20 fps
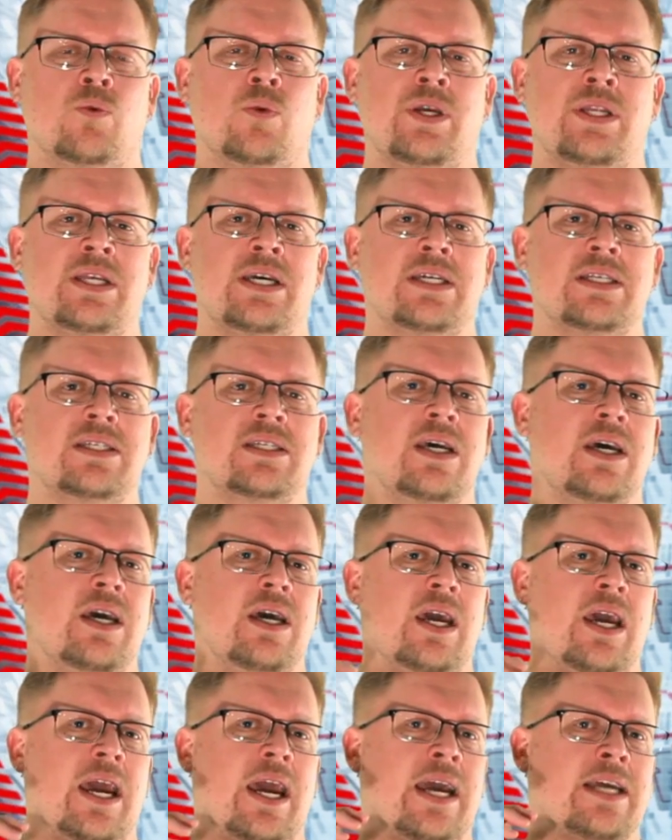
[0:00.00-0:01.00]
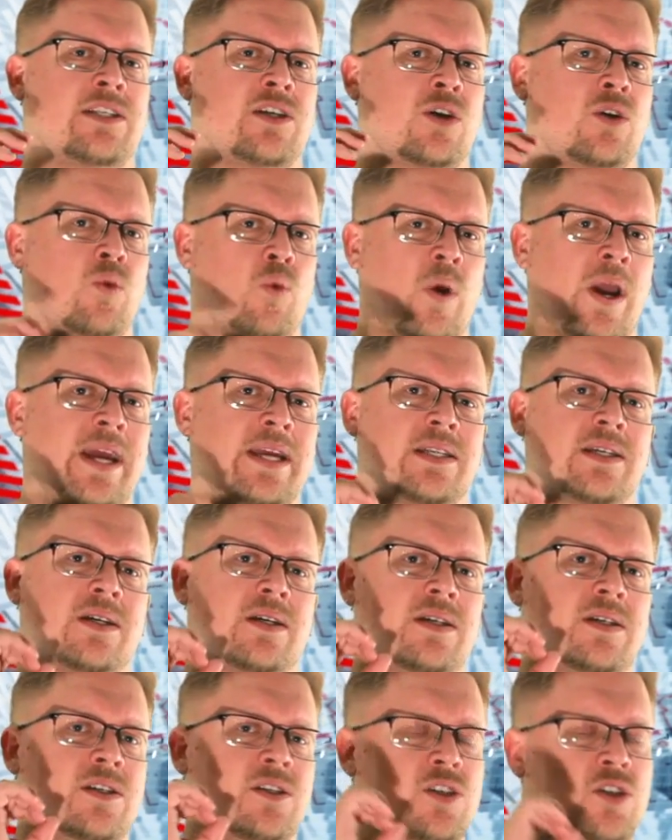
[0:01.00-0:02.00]
read this. It's a great
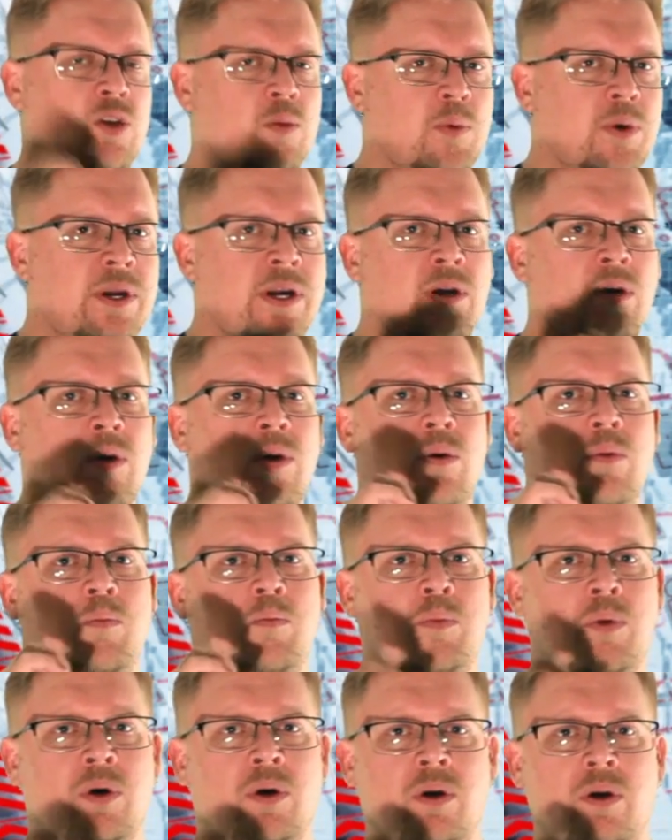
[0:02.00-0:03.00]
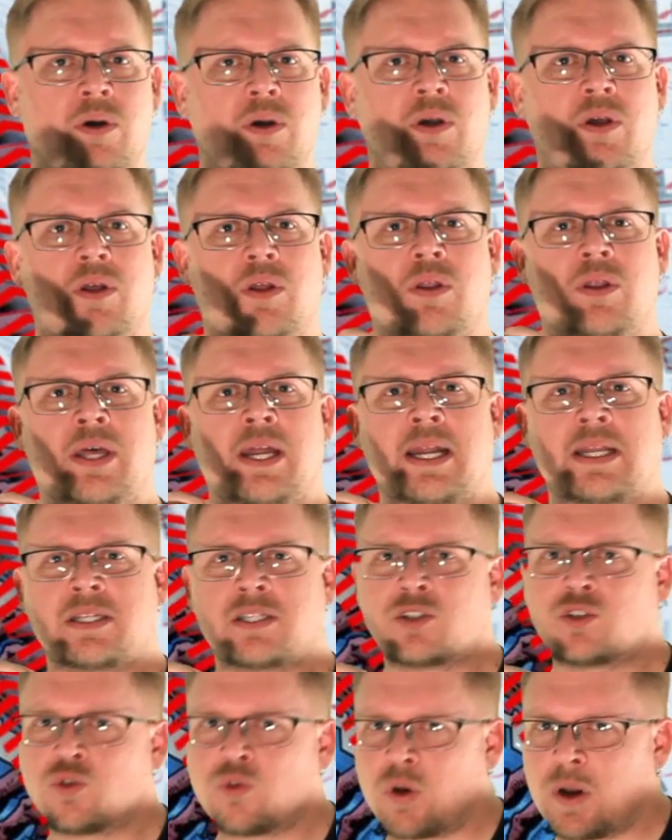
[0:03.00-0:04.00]
superhero book
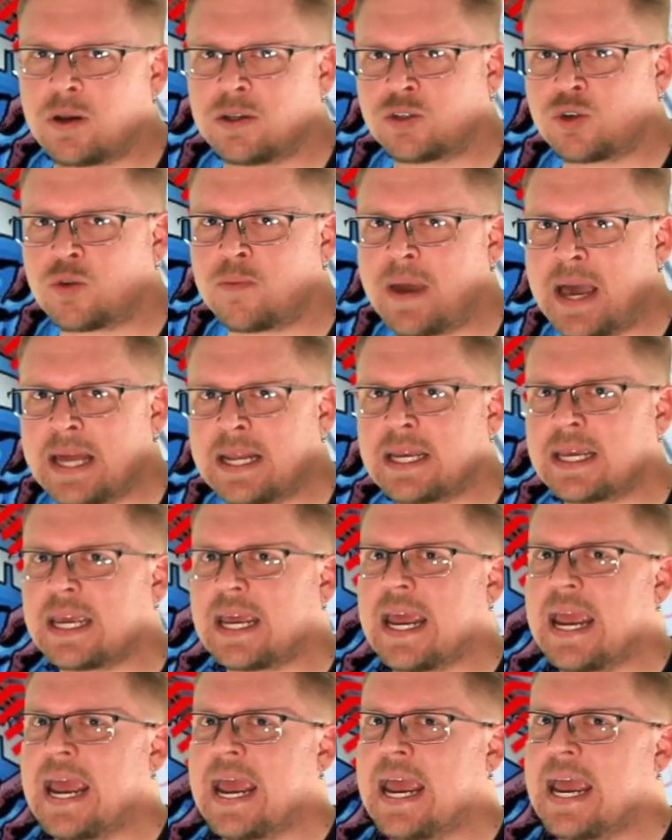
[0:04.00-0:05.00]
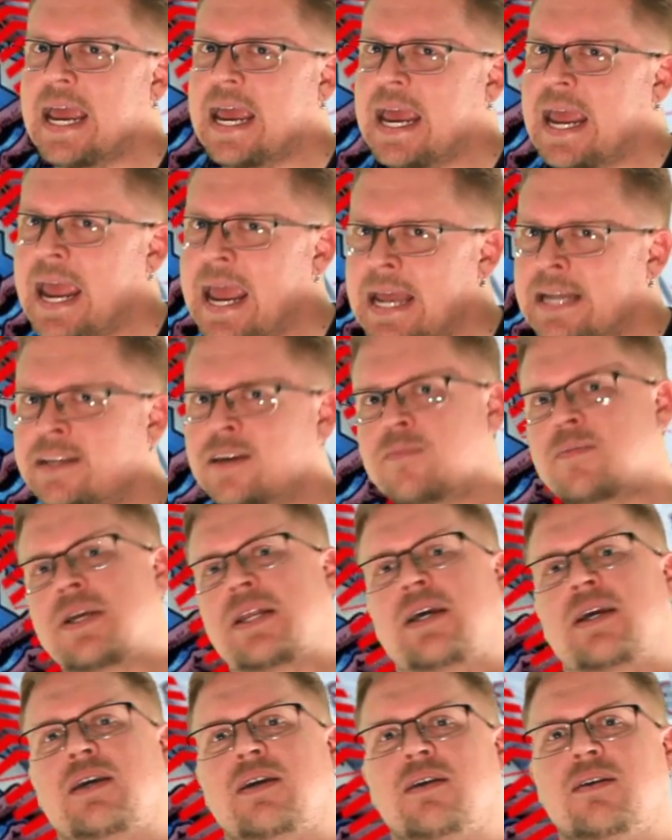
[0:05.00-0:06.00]
that's dramatic and
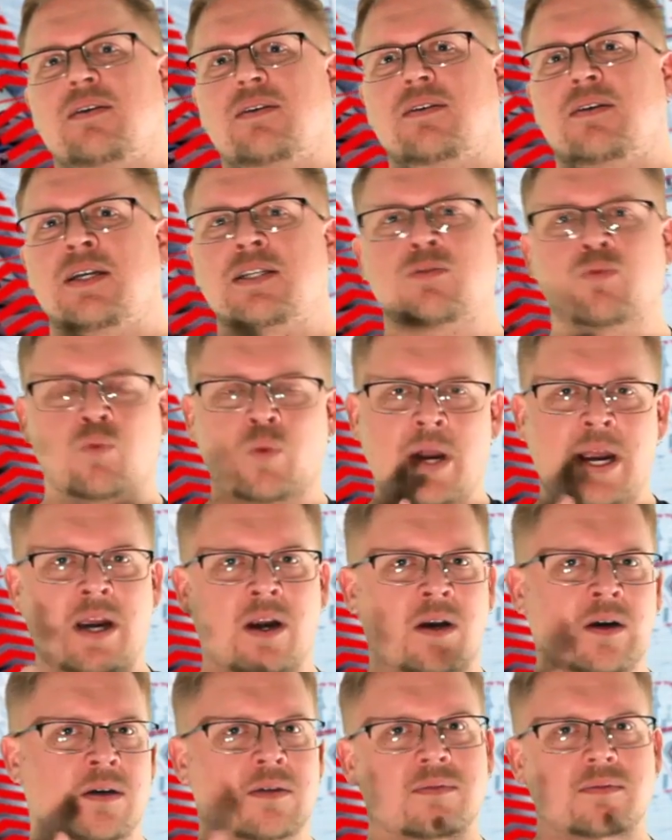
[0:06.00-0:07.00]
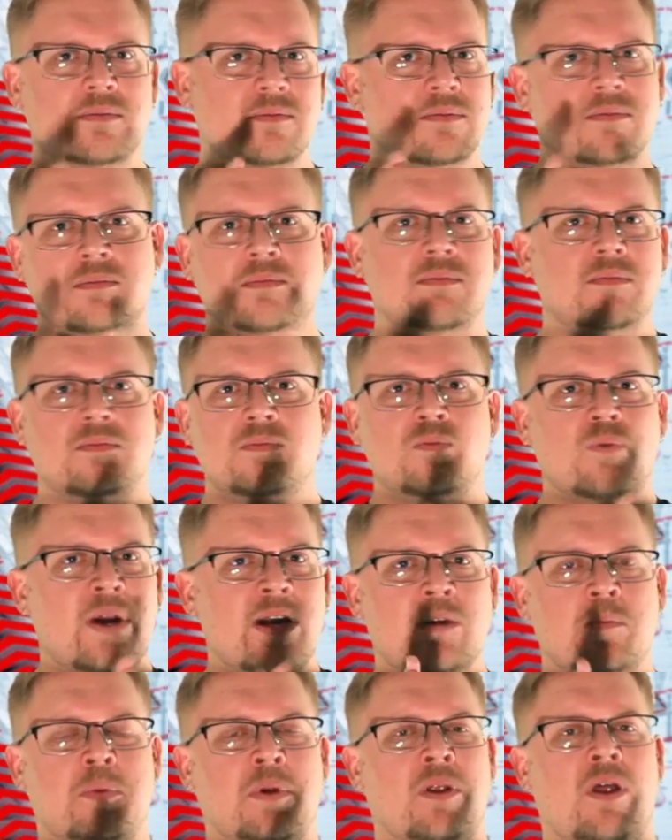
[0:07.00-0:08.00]
comedic. That's rare
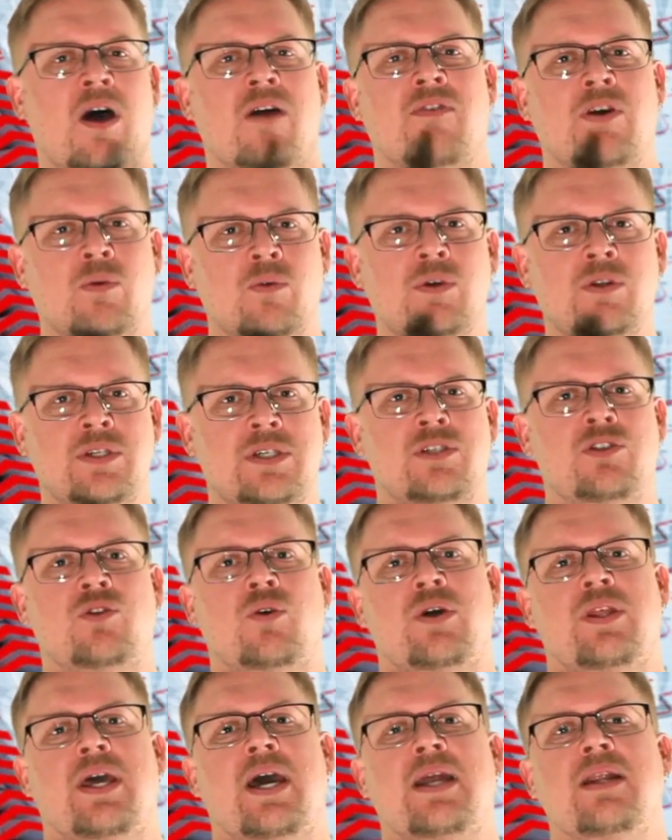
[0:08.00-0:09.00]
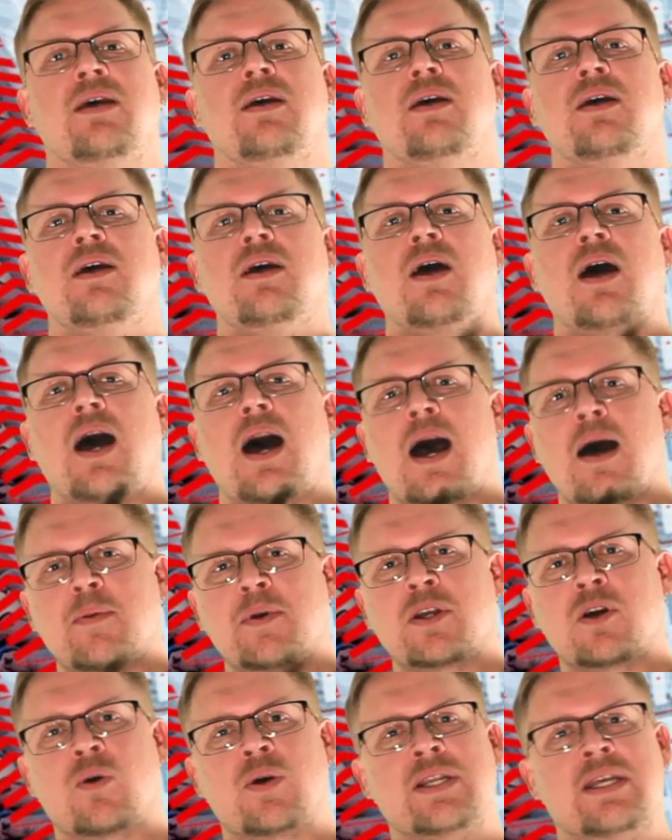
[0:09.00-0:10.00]
to pull off. I really enjoy that. I'm going
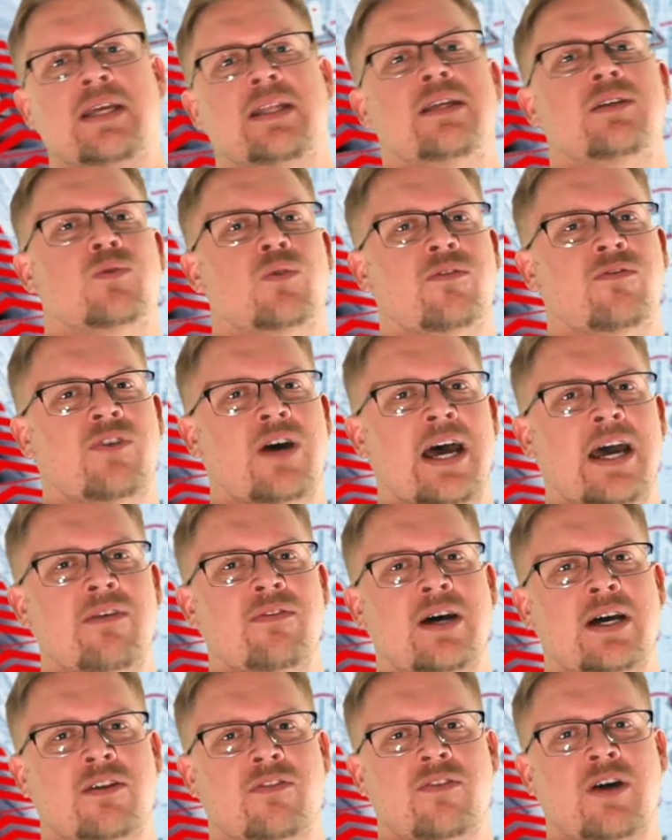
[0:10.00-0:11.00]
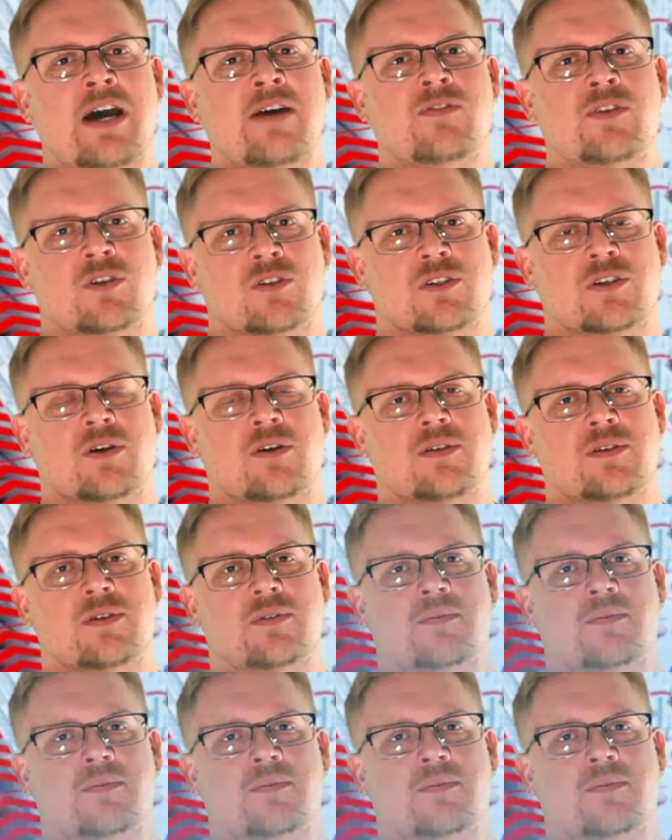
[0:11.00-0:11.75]
to go ahead and give this one 5 out of 5 Nerd Skulls.